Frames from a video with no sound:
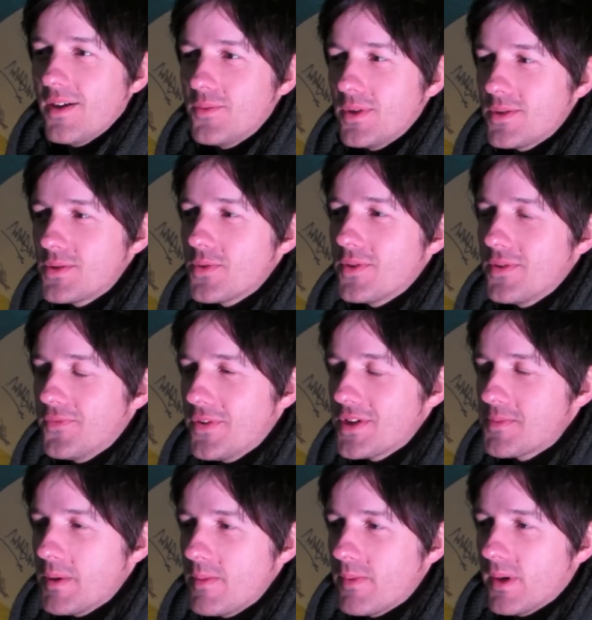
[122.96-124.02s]
well, he was one of the
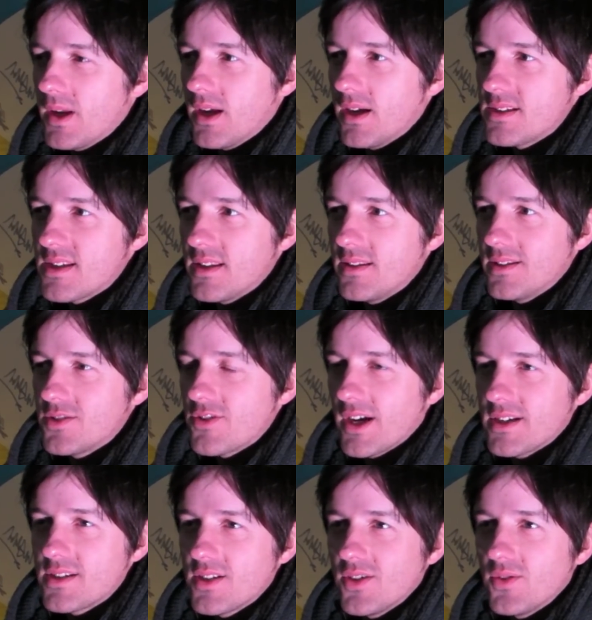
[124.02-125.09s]
first people I sent the
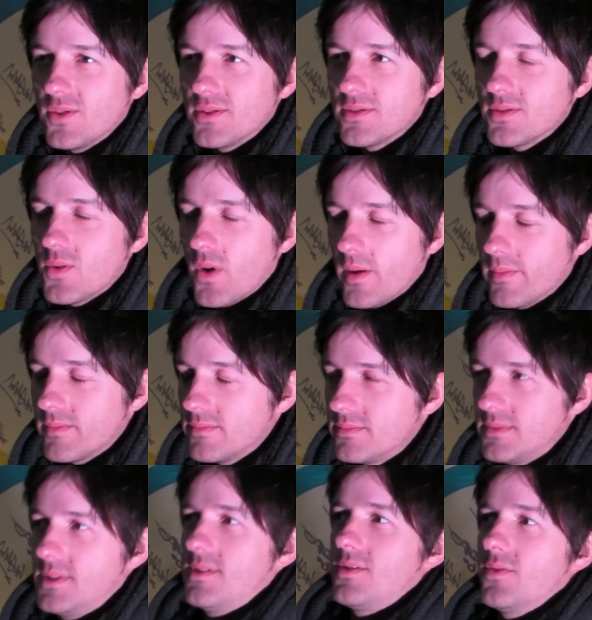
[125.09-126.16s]
track to, and quite
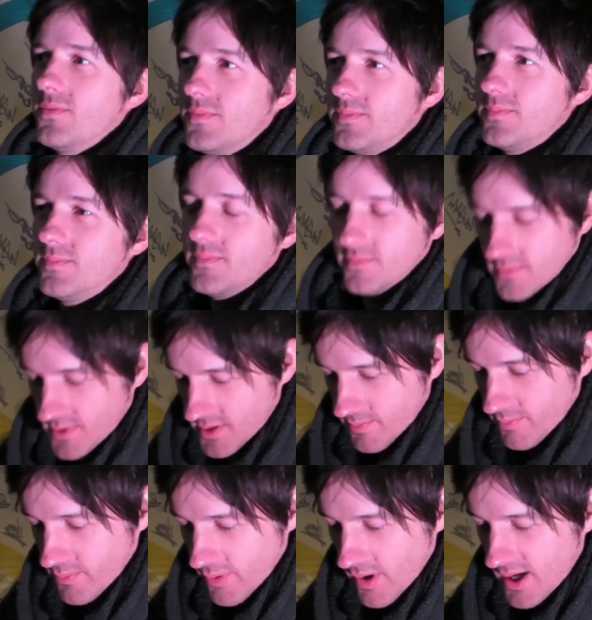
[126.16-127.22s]
sort of
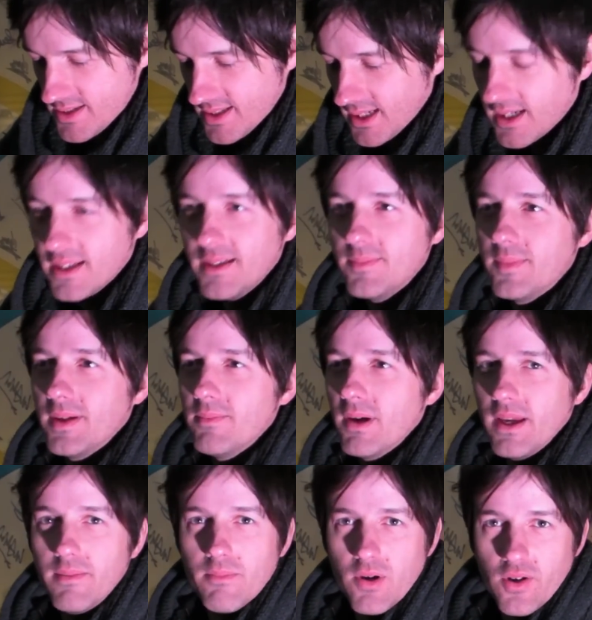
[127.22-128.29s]
surprisingly in
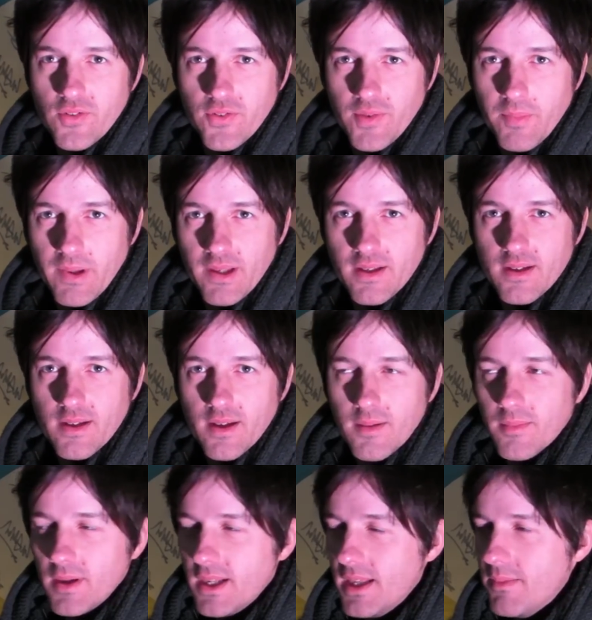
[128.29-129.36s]
my inbox appeared
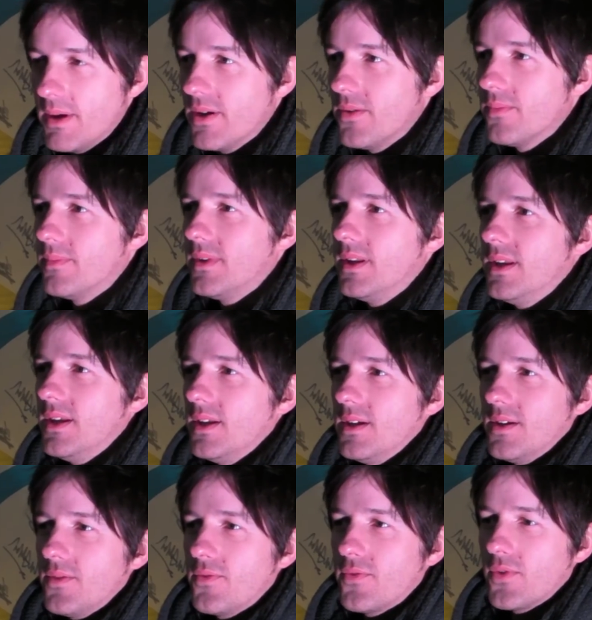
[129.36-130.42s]
an email
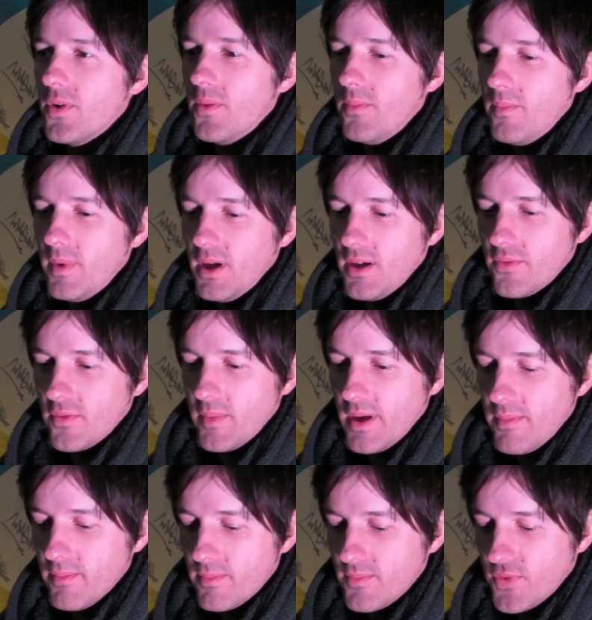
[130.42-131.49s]
from
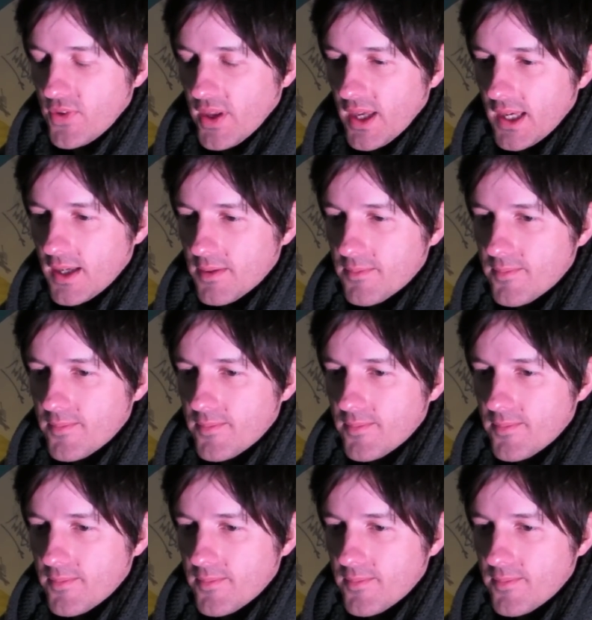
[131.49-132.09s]
him saying,